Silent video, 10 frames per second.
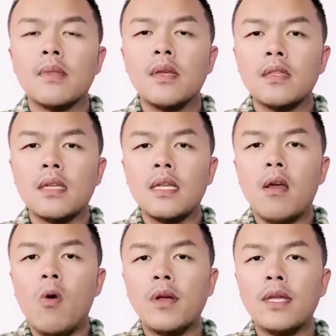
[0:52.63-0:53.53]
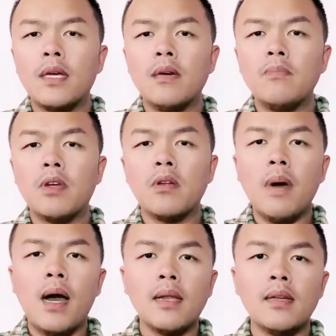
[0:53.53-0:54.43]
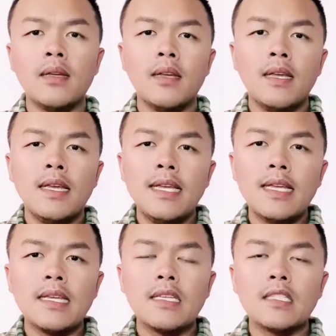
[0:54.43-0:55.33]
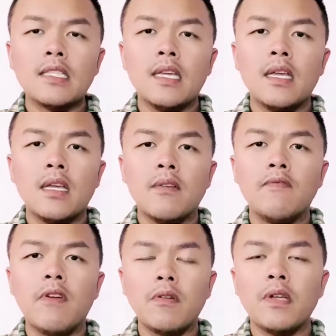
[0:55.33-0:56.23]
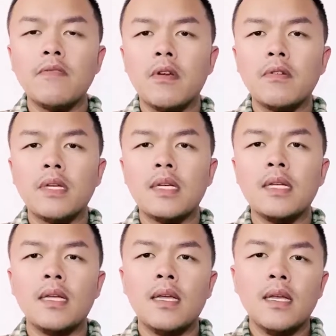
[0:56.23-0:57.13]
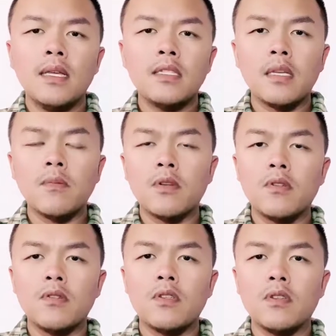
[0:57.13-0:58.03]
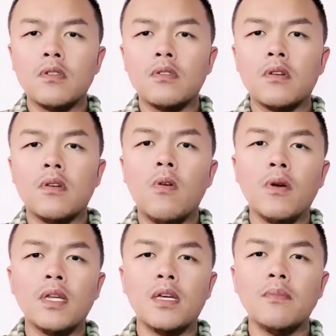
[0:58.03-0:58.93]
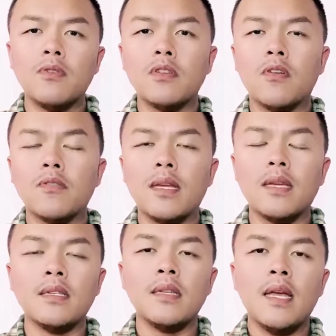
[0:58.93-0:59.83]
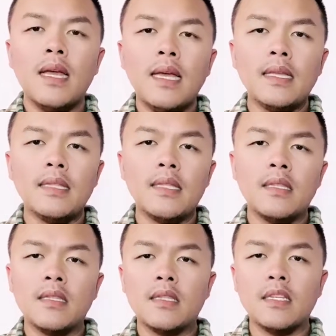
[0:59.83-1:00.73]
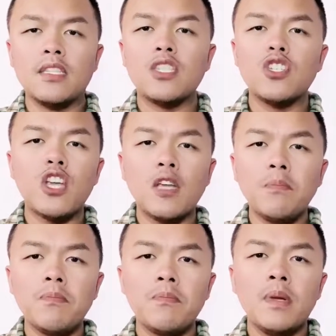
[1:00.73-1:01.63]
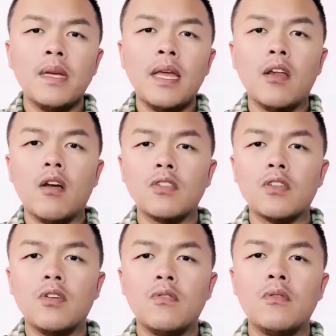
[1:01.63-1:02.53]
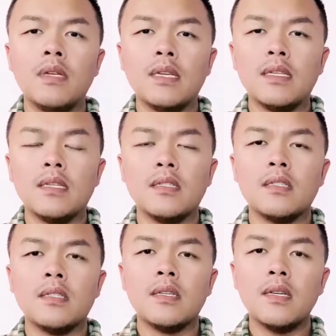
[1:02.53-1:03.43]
The Hoya Bilobata is very similar to the Hoya Burtoniae in its shape and also in its